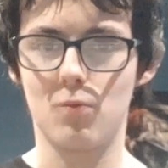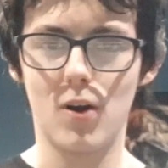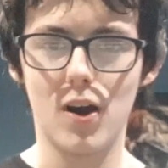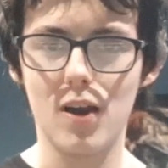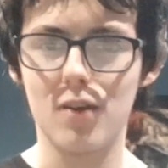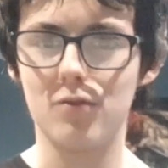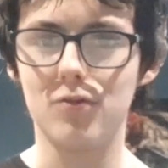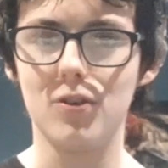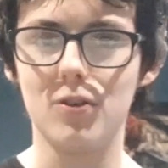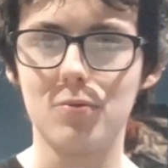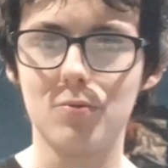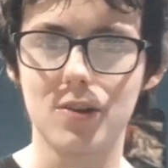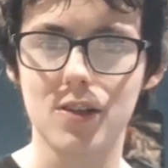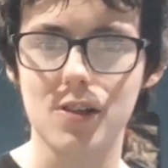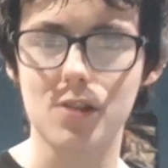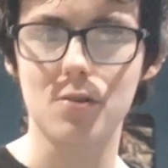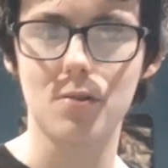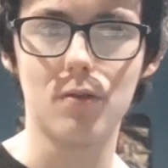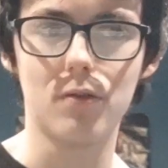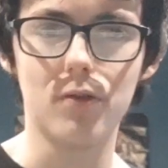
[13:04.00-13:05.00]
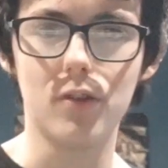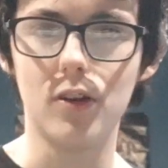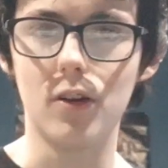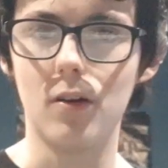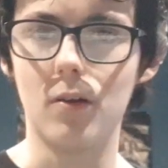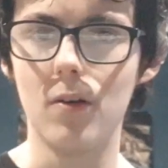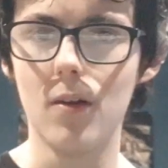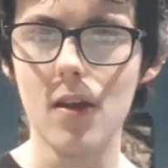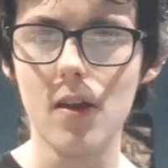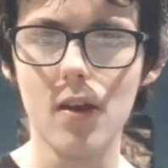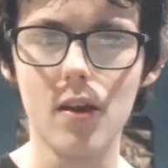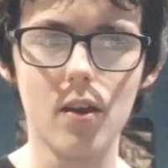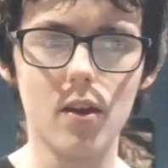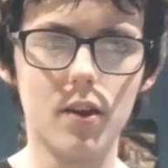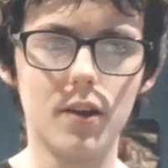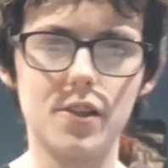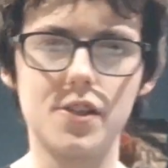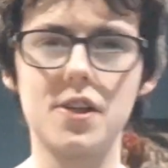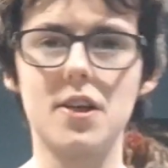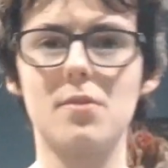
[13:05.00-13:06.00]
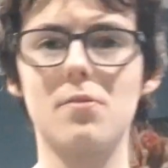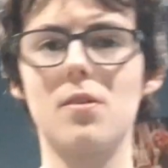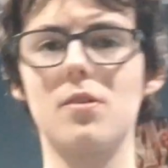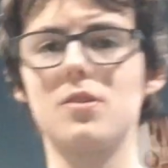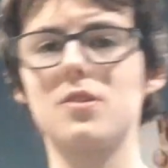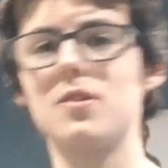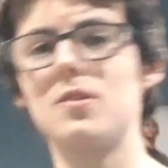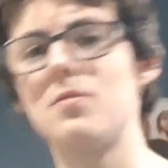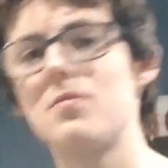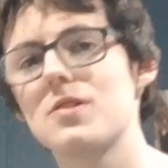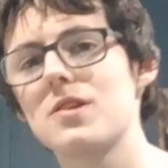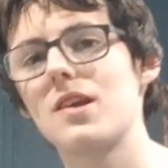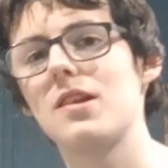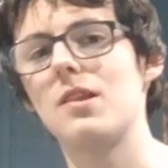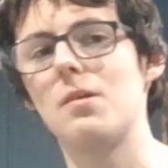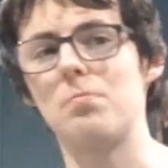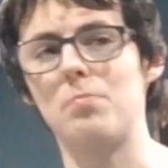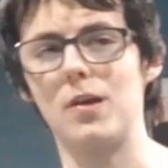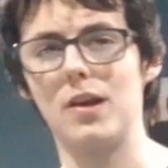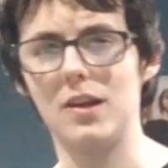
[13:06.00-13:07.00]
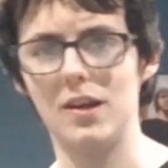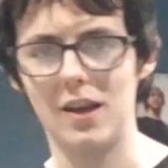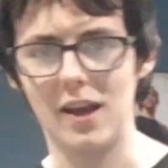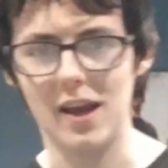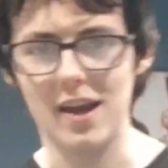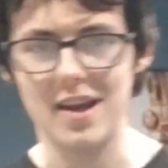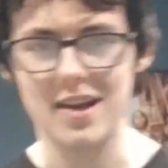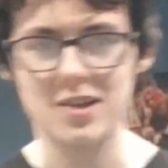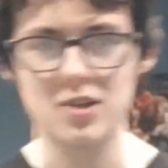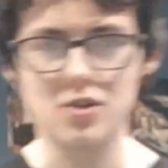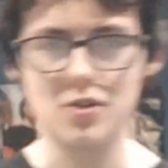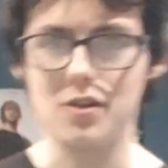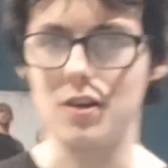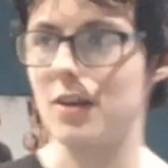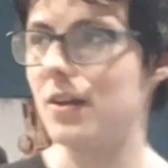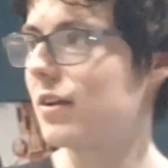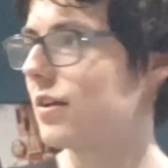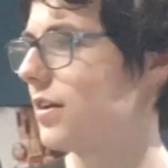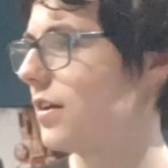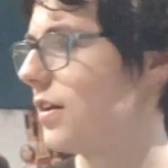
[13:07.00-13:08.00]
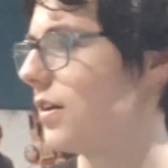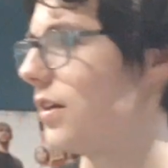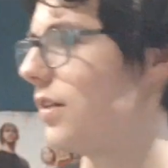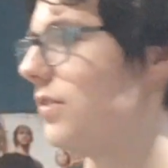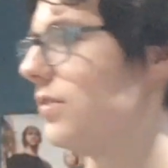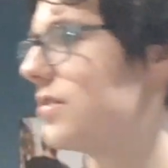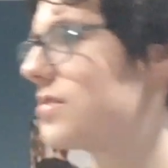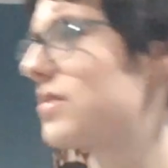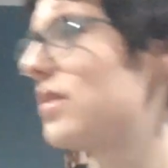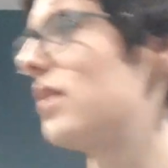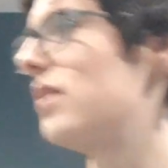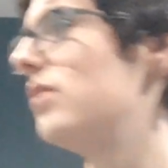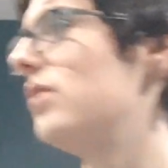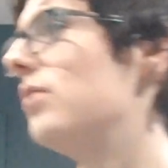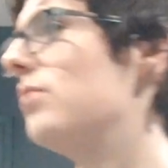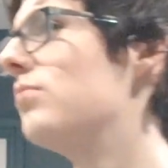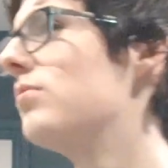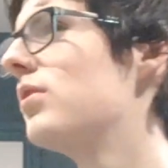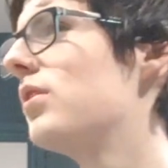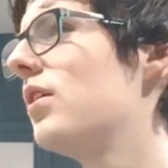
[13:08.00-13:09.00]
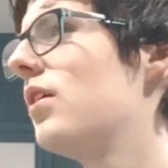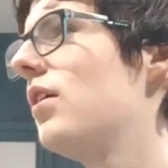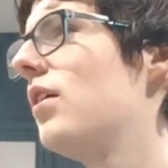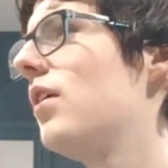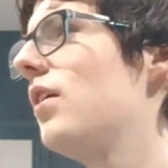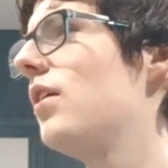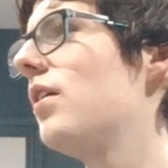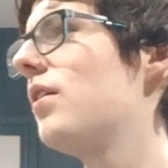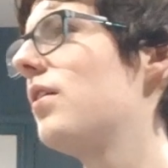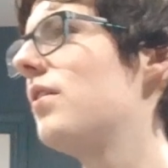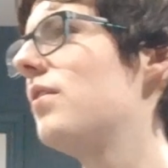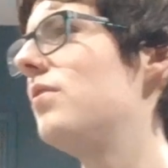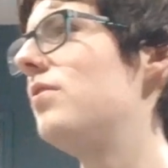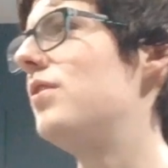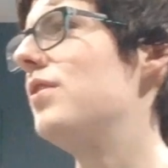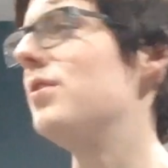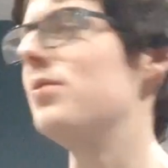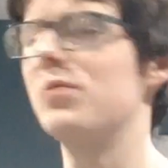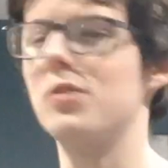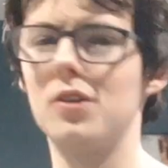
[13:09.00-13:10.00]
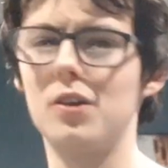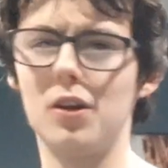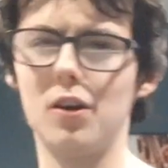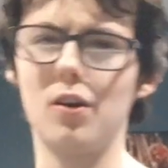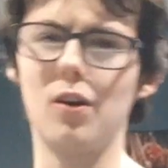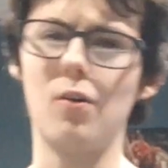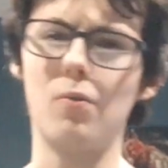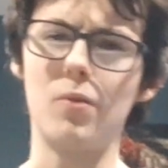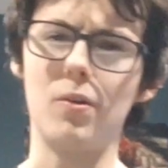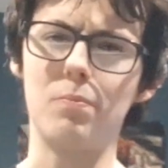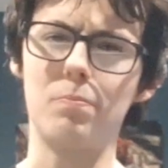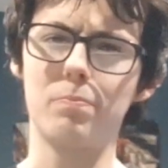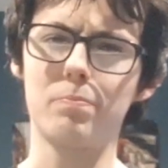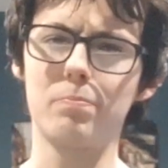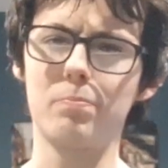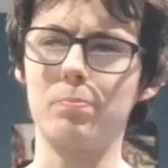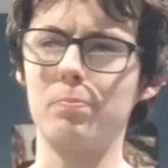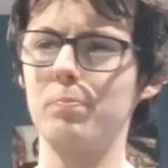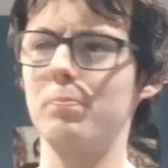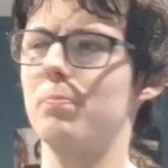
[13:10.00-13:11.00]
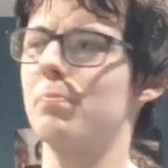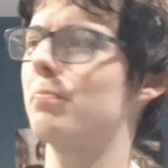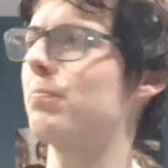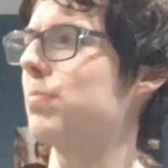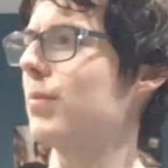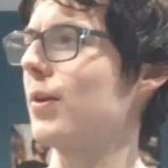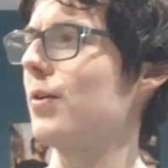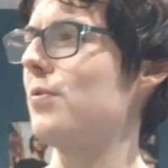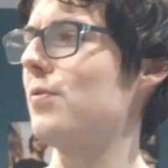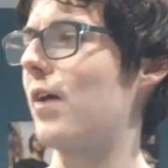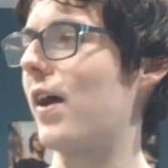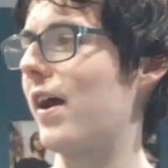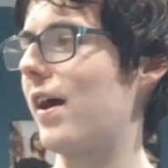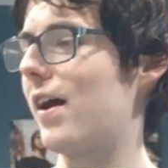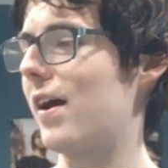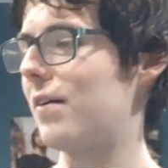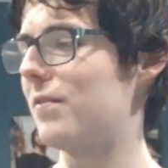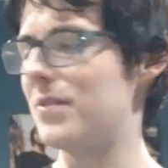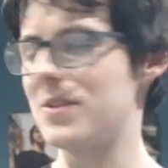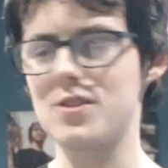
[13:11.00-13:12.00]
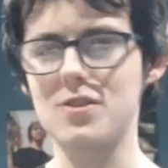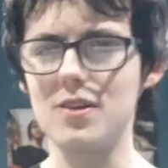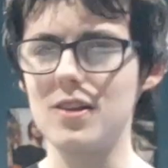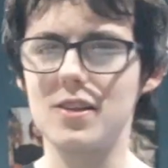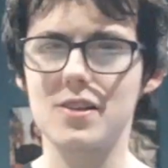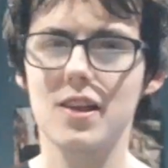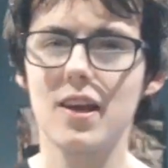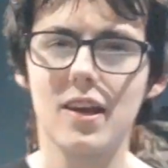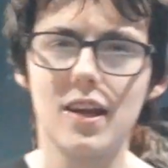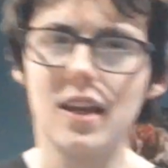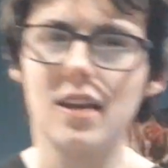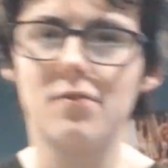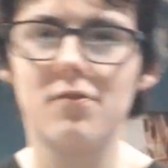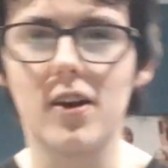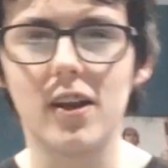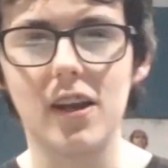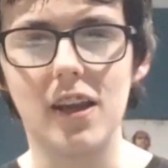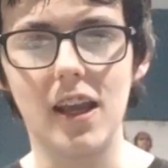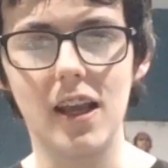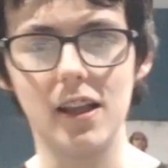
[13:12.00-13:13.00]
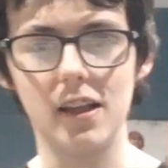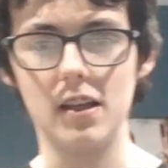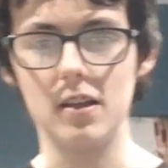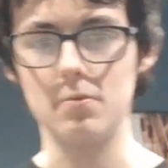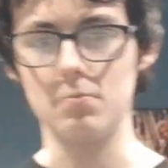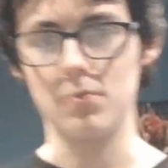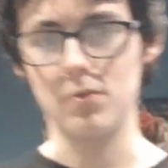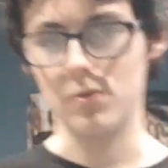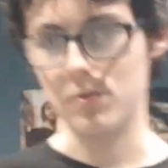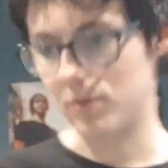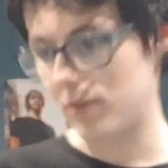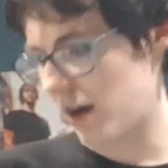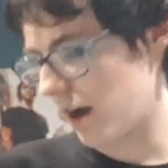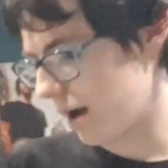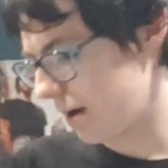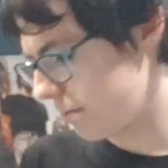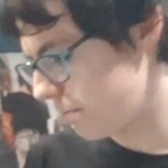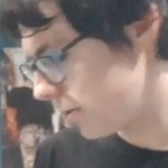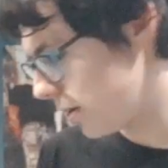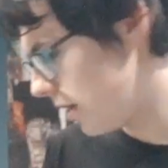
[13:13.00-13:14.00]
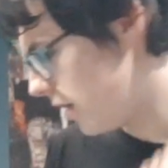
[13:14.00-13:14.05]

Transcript: Waifu and stuff, you know. Zero Two's like the pink-haired chick, and there's like the other girl with blue hair. It's like Evangelion, but crap.